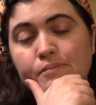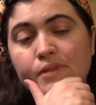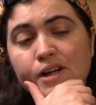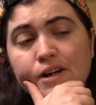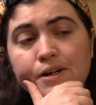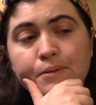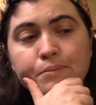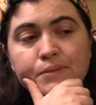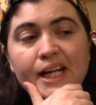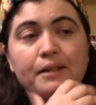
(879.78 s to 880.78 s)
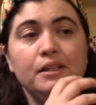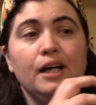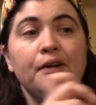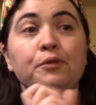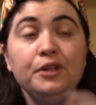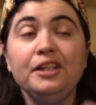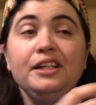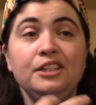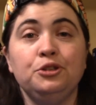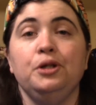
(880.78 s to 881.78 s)
um, yeah, I really
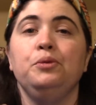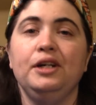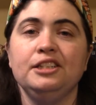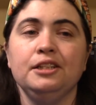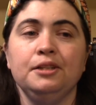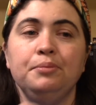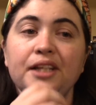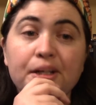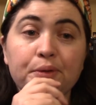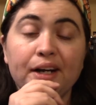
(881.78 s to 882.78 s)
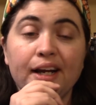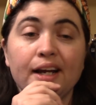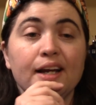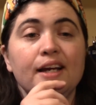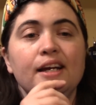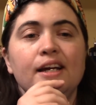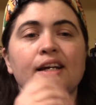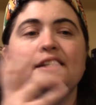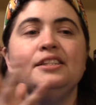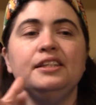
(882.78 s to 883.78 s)
enjoyed watching The Bling Ring
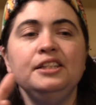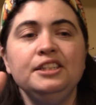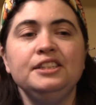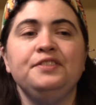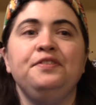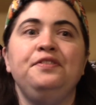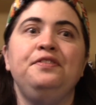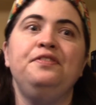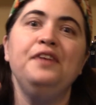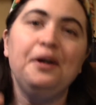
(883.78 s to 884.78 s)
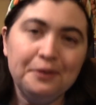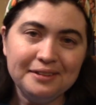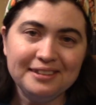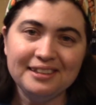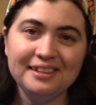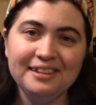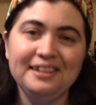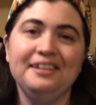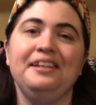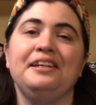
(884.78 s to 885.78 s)
because it just felt
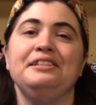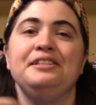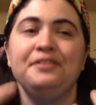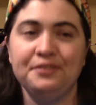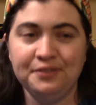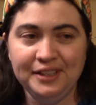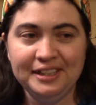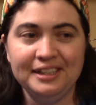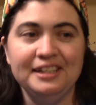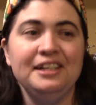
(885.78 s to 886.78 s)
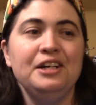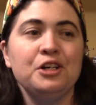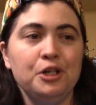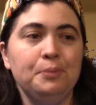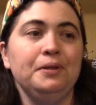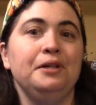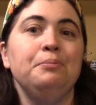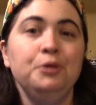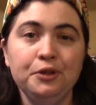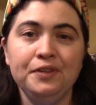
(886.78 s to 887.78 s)
like a Sofia Coppola
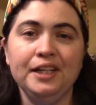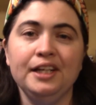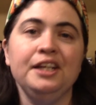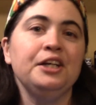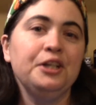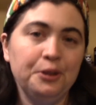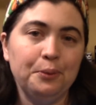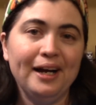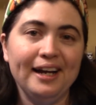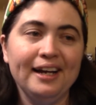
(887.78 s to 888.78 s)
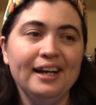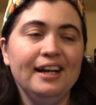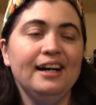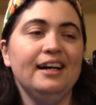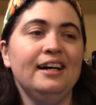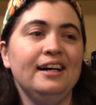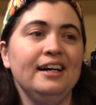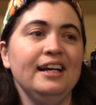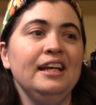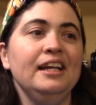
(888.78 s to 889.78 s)
movie in a good way. Uh,
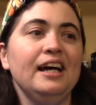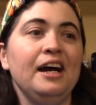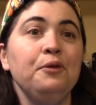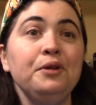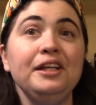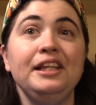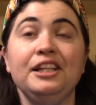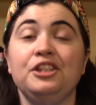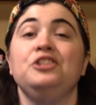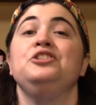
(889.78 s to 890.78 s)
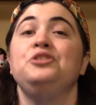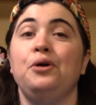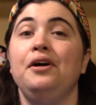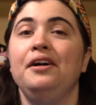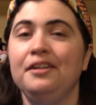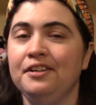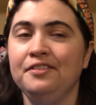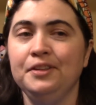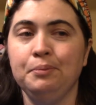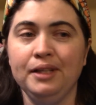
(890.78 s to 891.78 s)
and I really think the star
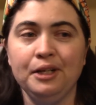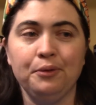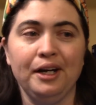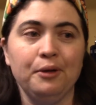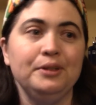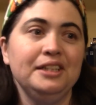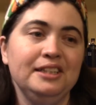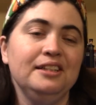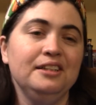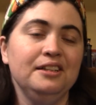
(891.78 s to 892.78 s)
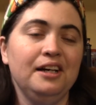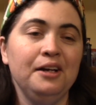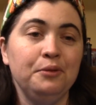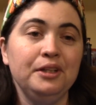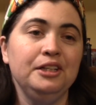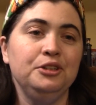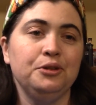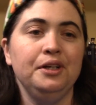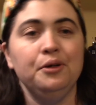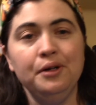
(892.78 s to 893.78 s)
of The Bling Ring, which I didn't, I really
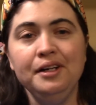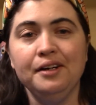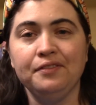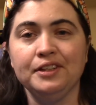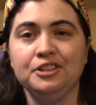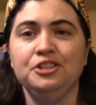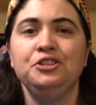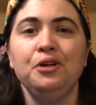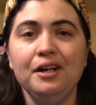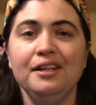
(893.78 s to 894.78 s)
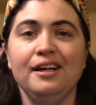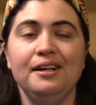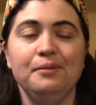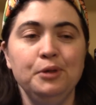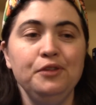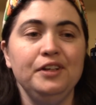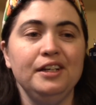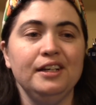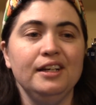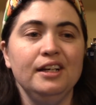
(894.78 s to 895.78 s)
enjoyed on Netflix, the star of that movie